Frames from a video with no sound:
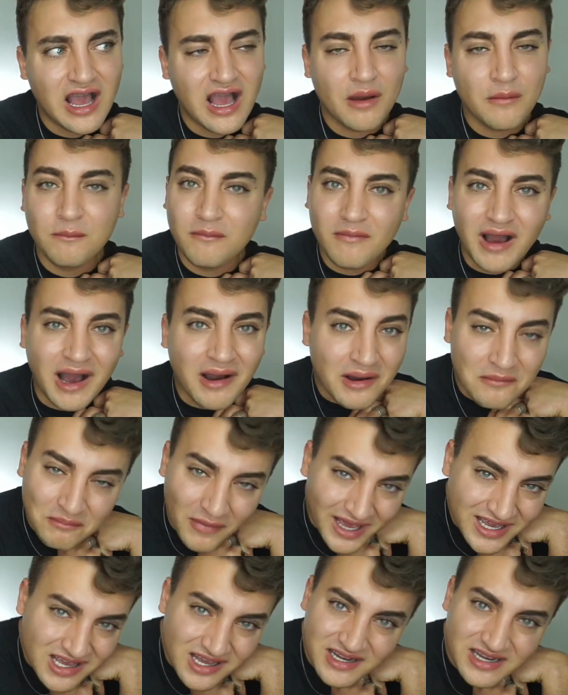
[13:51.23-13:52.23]
Mm, uh,
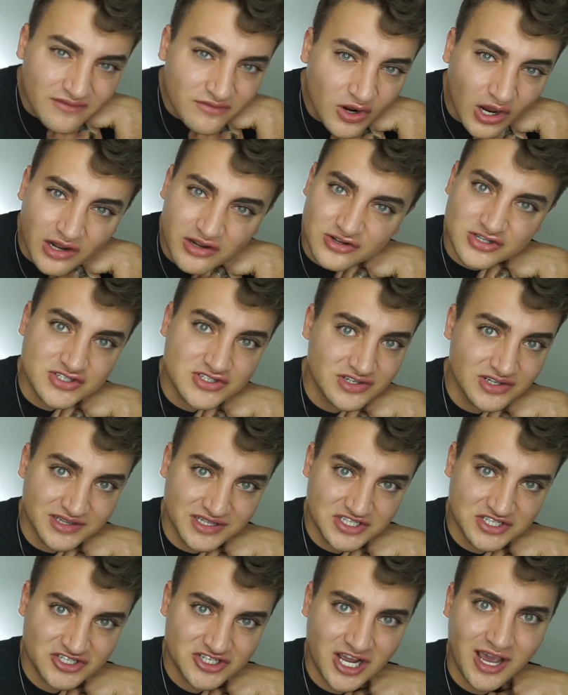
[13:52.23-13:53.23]
Myka never understood
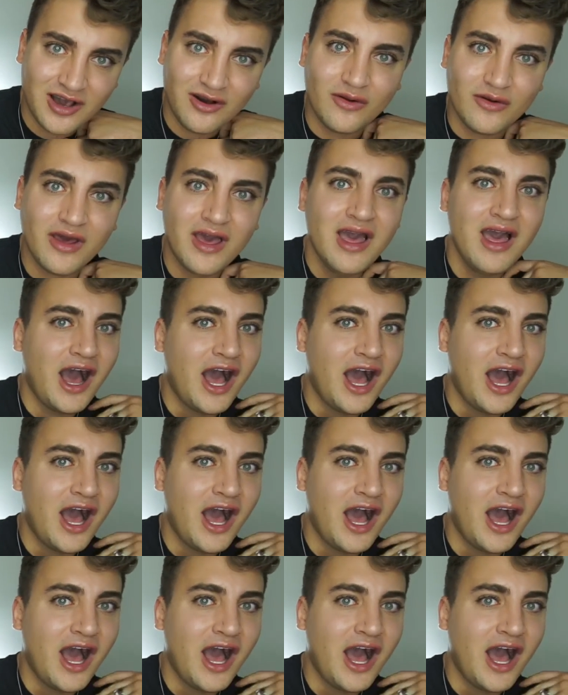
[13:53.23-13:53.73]
this child.